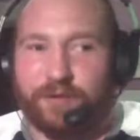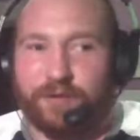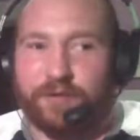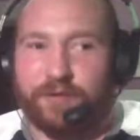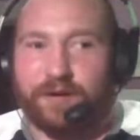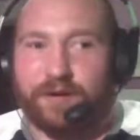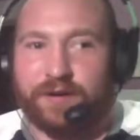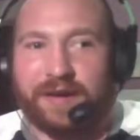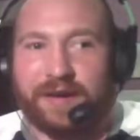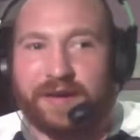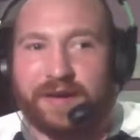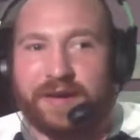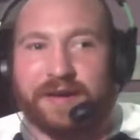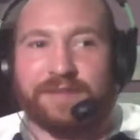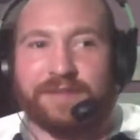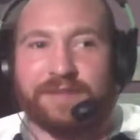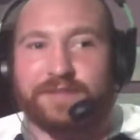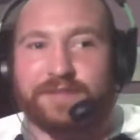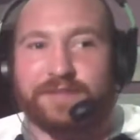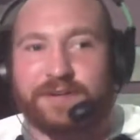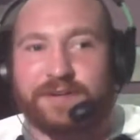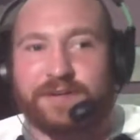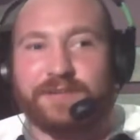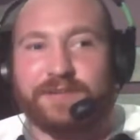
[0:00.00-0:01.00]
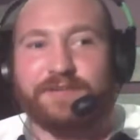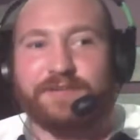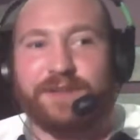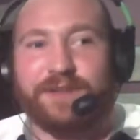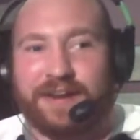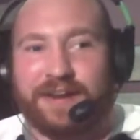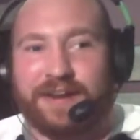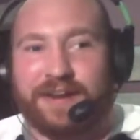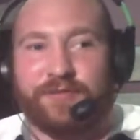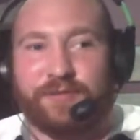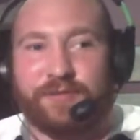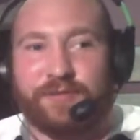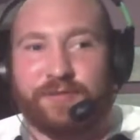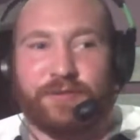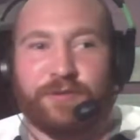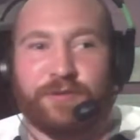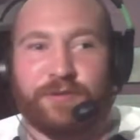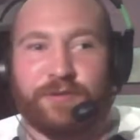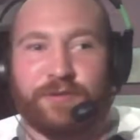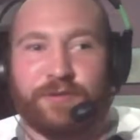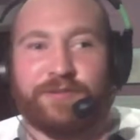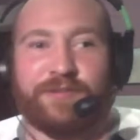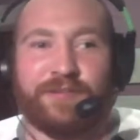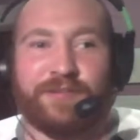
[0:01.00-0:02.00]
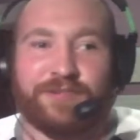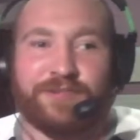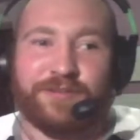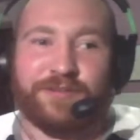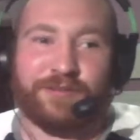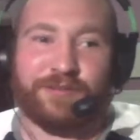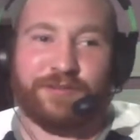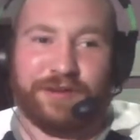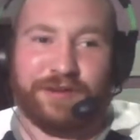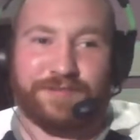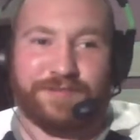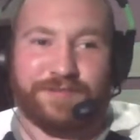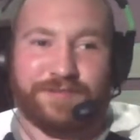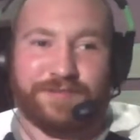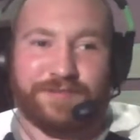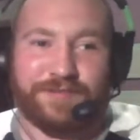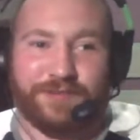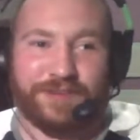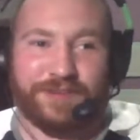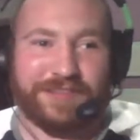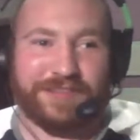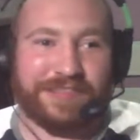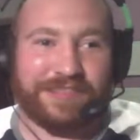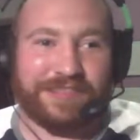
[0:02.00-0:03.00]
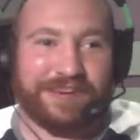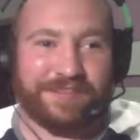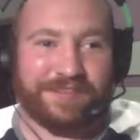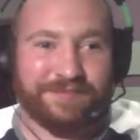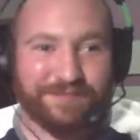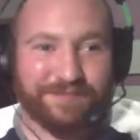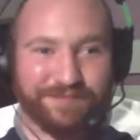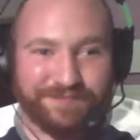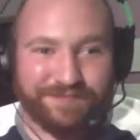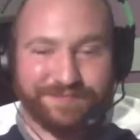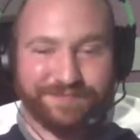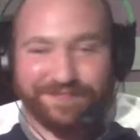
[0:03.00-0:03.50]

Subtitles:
and I ever ran into each other on SOCOM 2 online.